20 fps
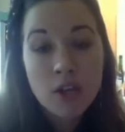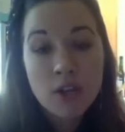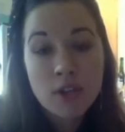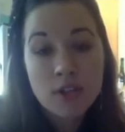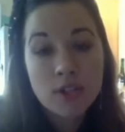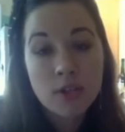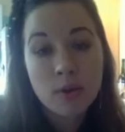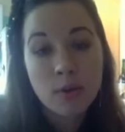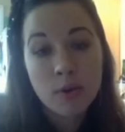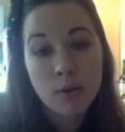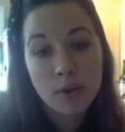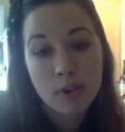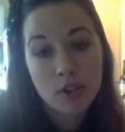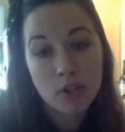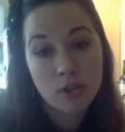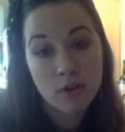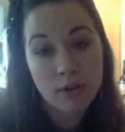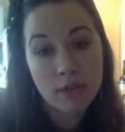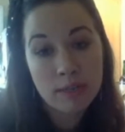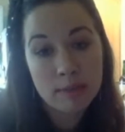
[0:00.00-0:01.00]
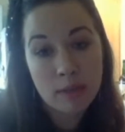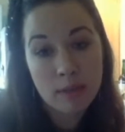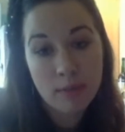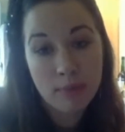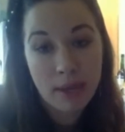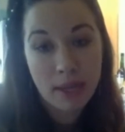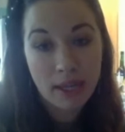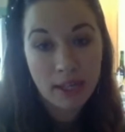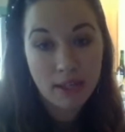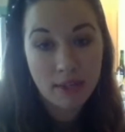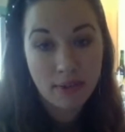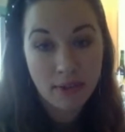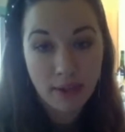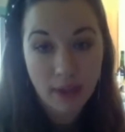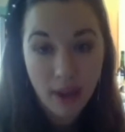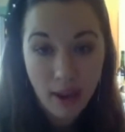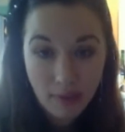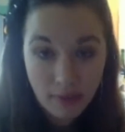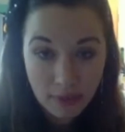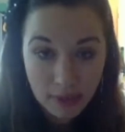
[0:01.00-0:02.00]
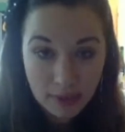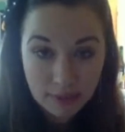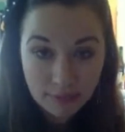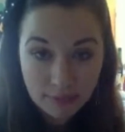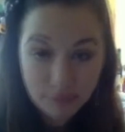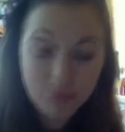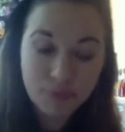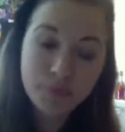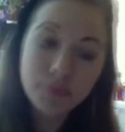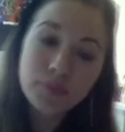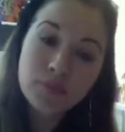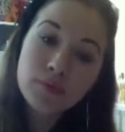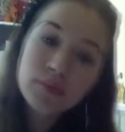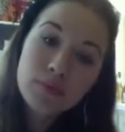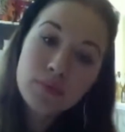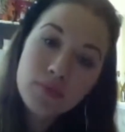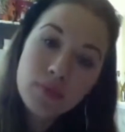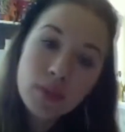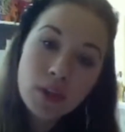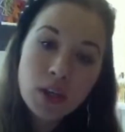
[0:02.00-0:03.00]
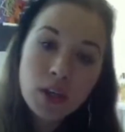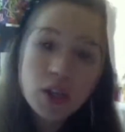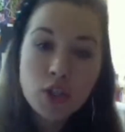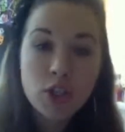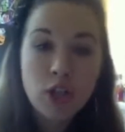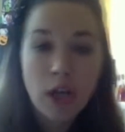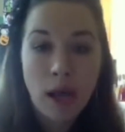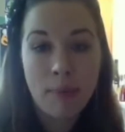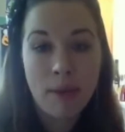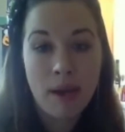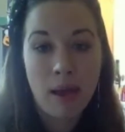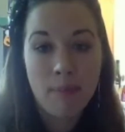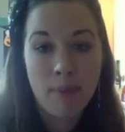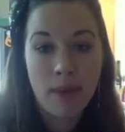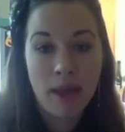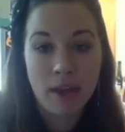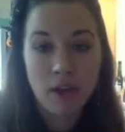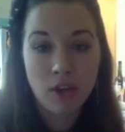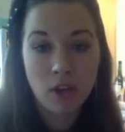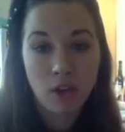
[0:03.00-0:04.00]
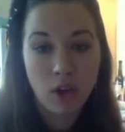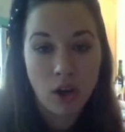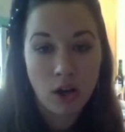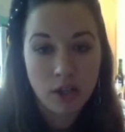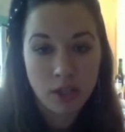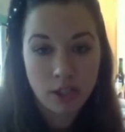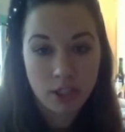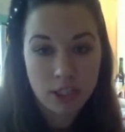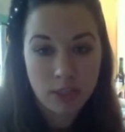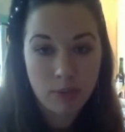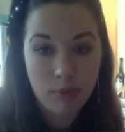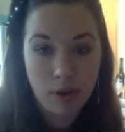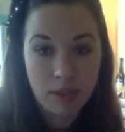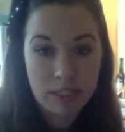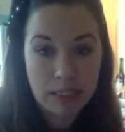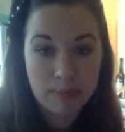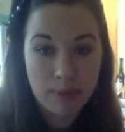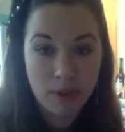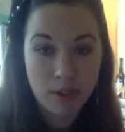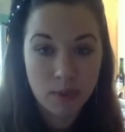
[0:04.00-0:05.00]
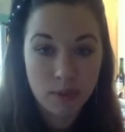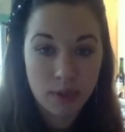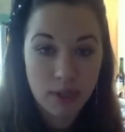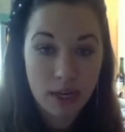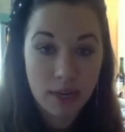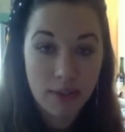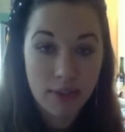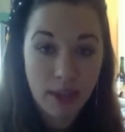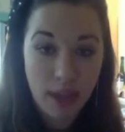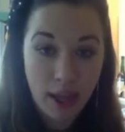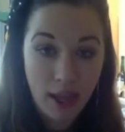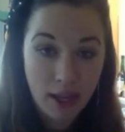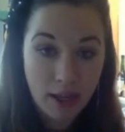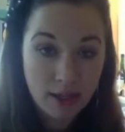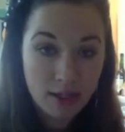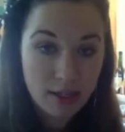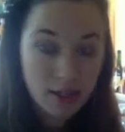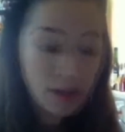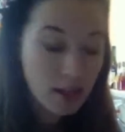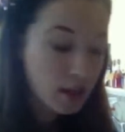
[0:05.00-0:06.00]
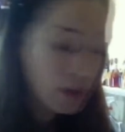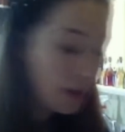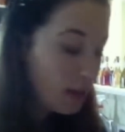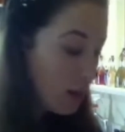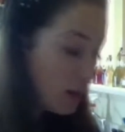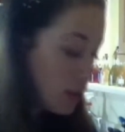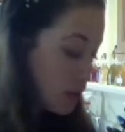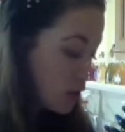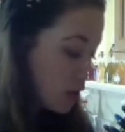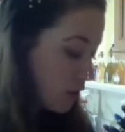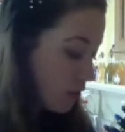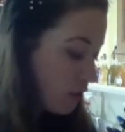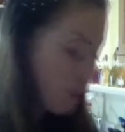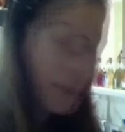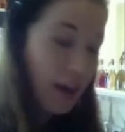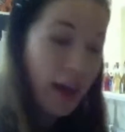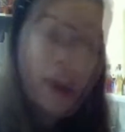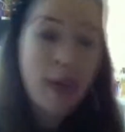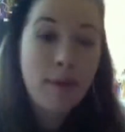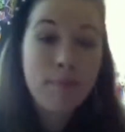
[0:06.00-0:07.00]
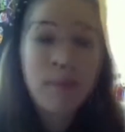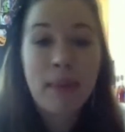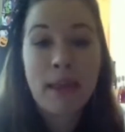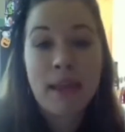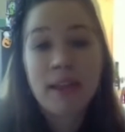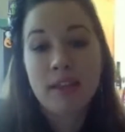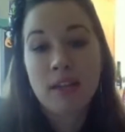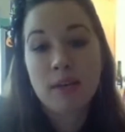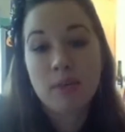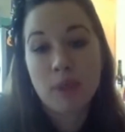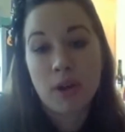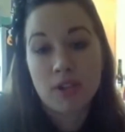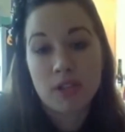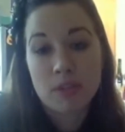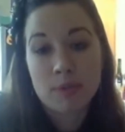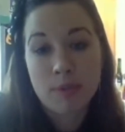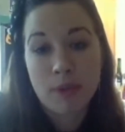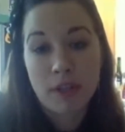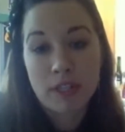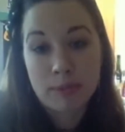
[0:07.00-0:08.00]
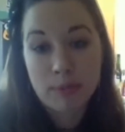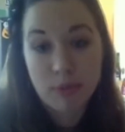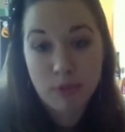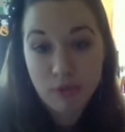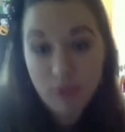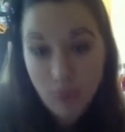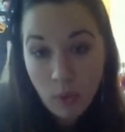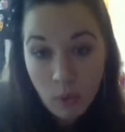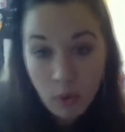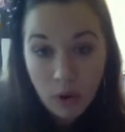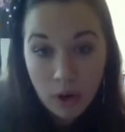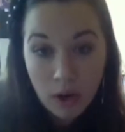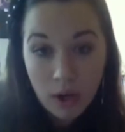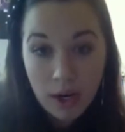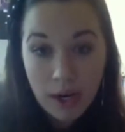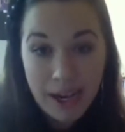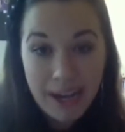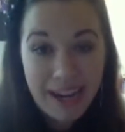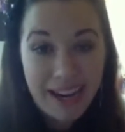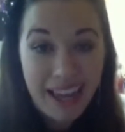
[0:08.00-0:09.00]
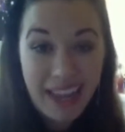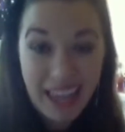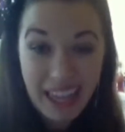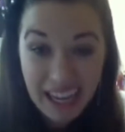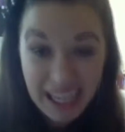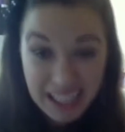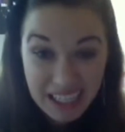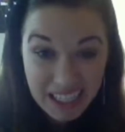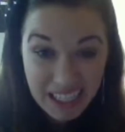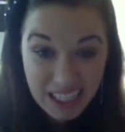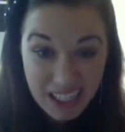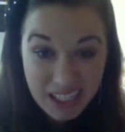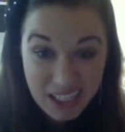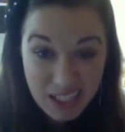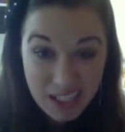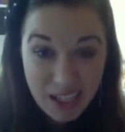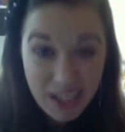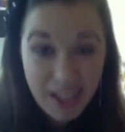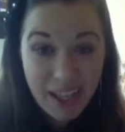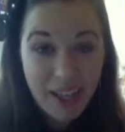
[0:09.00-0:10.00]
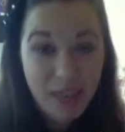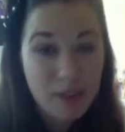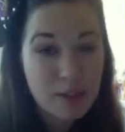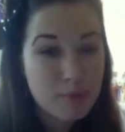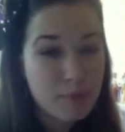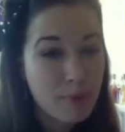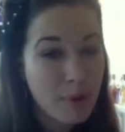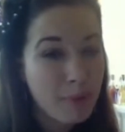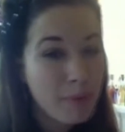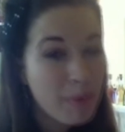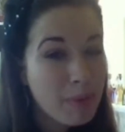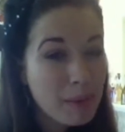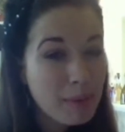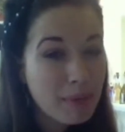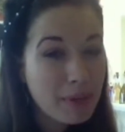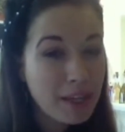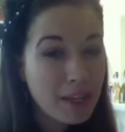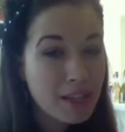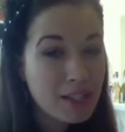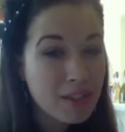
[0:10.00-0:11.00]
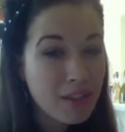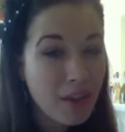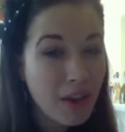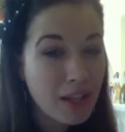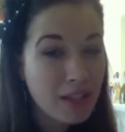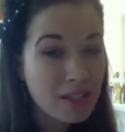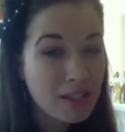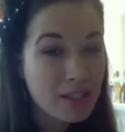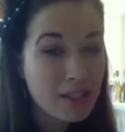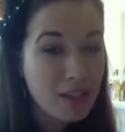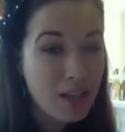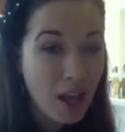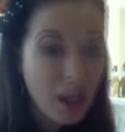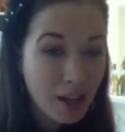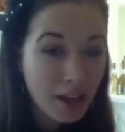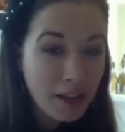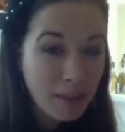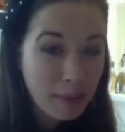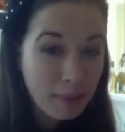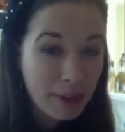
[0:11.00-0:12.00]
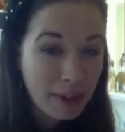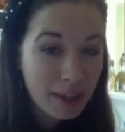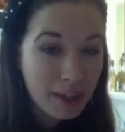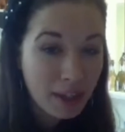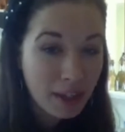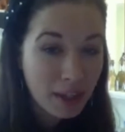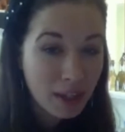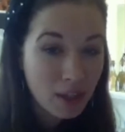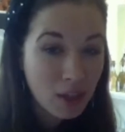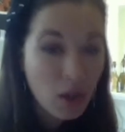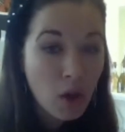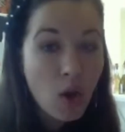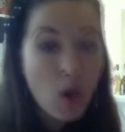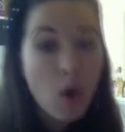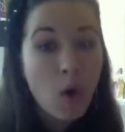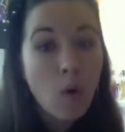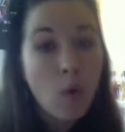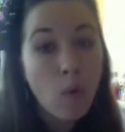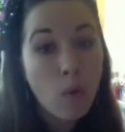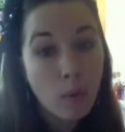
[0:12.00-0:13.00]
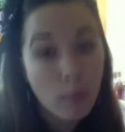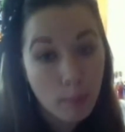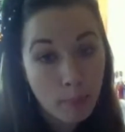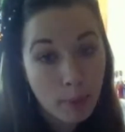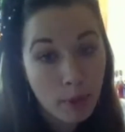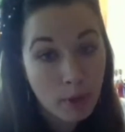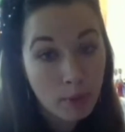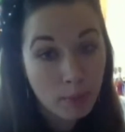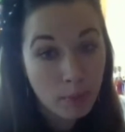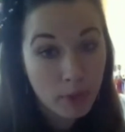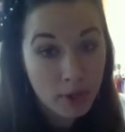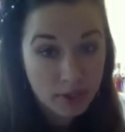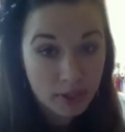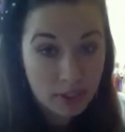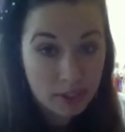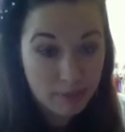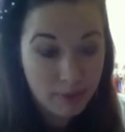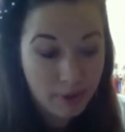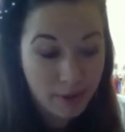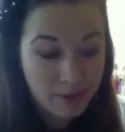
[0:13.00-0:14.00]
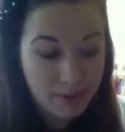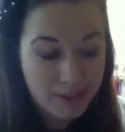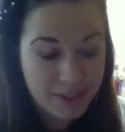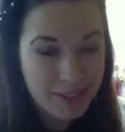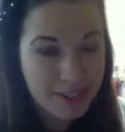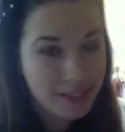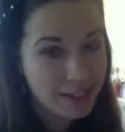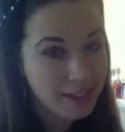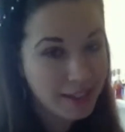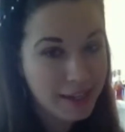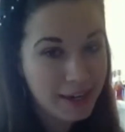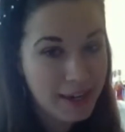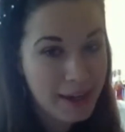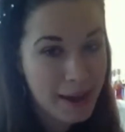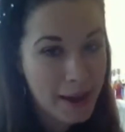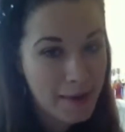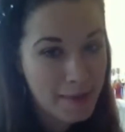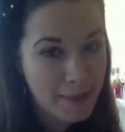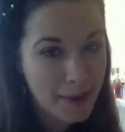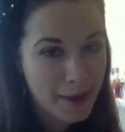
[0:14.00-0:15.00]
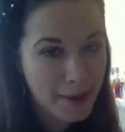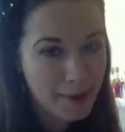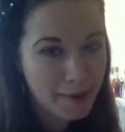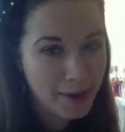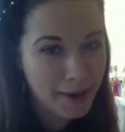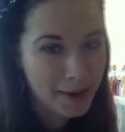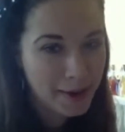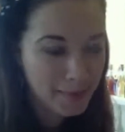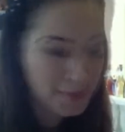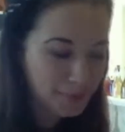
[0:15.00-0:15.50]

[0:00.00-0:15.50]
So we're going to crisp the bacon in the oven, chop it up, and garnish the Brussels sprouts with it at the end. So if you've had bacon and Brussels sprouts before and hated it, it was probably because you had soggy bacon or burnt Brussels sprouts. Not my way.